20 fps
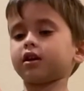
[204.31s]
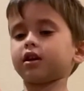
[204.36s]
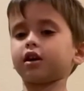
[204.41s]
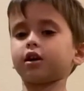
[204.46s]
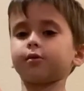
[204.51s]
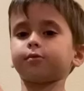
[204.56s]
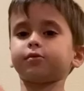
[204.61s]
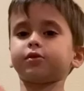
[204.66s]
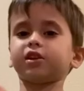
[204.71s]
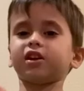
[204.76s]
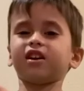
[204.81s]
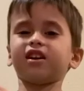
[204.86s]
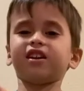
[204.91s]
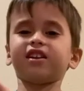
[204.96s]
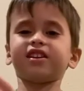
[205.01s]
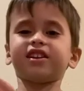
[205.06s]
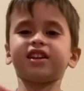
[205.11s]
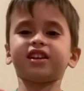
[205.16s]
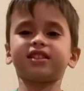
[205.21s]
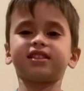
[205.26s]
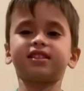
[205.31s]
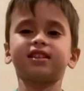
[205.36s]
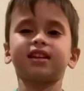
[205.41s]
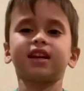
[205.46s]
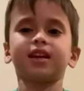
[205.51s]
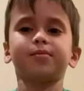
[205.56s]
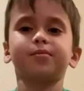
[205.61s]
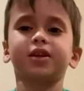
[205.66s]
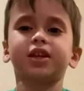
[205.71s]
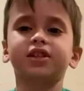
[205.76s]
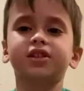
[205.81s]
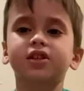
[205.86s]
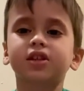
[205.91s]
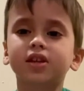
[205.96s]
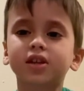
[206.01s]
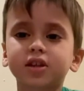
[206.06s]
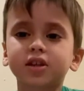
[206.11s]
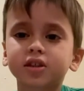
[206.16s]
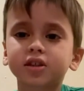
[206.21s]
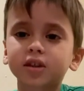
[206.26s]
I'm done. His name is
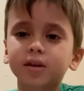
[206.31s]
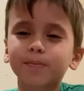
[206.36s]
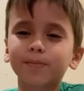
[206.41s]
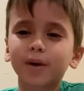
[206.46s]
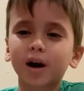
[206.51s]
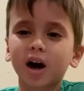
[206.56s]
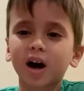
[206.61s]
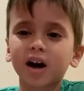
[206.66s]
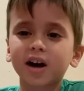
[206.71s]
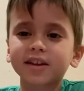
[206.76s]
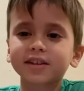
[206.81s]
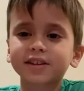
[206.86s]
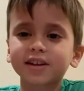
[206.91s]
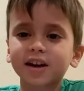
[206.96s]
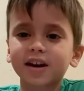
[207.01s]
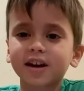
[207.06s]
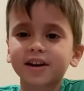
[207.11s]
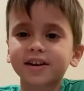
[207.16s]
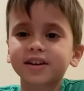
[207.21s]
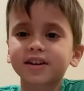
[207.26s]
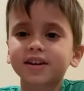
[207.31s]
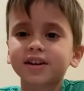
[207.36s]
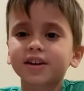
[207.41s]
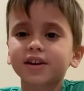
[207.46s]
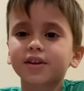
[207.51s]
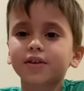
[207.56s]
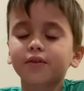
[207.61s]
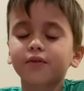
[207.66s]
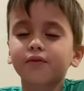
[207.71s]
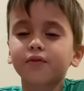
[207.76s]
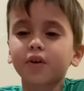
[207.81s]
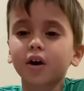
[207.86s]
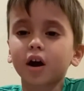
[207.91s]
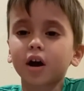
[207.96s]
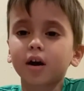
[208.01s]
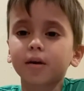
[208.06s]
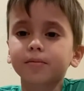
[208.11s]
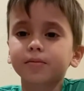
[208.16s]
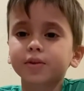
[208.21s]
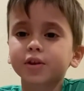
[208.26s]
Jibanyan
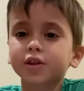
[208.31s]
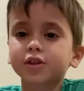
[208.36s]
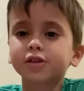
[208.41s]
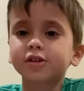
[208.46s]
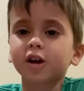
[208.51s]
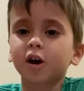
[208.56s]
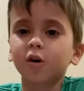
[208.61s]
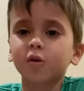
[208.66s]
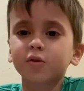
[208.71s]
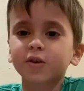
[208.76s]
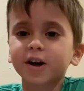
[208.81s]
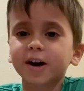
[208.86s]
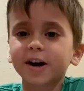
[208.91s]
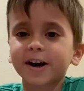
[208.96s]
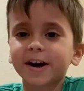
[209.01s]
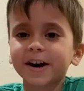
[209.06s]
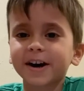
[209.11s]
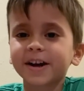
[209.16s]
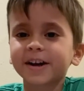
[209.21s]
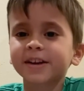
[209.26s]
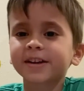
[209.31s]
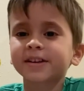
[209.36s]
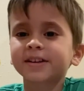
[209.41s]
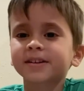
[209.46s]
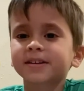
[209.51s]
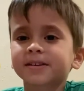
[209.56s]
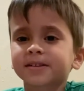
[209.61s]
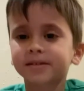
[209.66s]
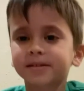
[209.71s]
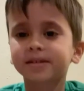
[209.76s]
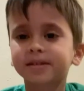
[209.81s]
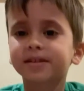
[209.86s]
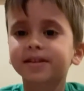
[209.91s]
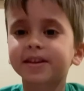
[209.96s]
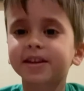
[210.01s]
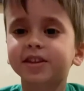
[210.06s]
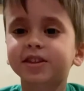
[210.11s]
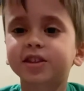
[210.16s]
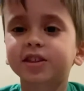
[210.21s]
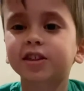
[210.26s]
from Yokai,
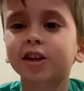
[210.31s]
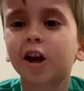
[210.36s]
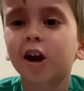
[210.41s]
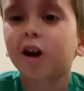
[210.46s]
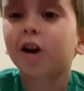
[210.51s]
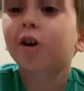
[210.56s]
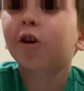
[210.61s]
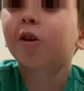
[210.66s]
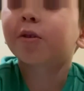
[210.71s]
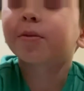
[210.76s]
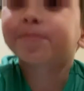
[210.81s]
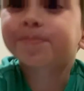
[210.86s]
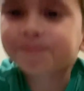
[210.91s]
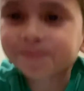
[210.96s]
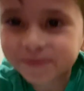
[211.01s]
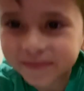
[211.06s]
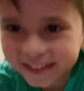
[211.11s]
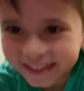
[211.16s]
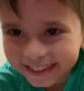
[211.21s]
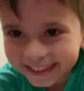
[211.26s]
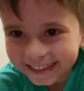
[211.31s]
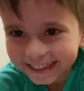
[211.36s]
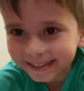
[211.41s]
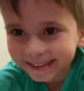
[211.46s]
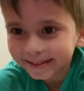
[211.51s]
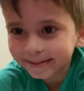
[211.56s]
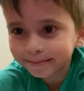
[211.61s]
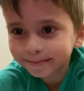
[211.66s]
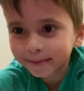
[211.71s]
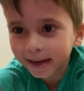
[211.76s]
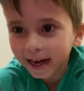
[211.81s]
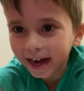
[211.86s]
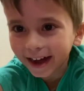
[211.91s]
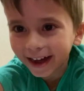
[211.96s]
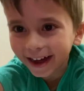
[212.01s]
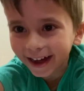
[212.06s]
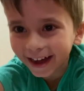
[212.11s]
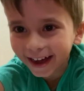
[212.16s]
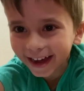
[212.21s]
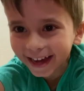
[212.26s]
the show.
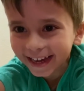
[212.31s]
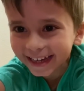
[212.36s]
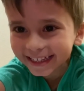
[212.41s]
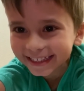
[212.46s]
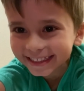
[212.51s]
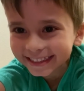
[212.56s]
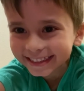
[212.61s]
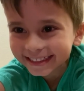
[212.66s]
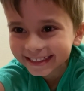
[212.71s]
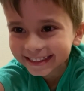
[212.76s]
Bye.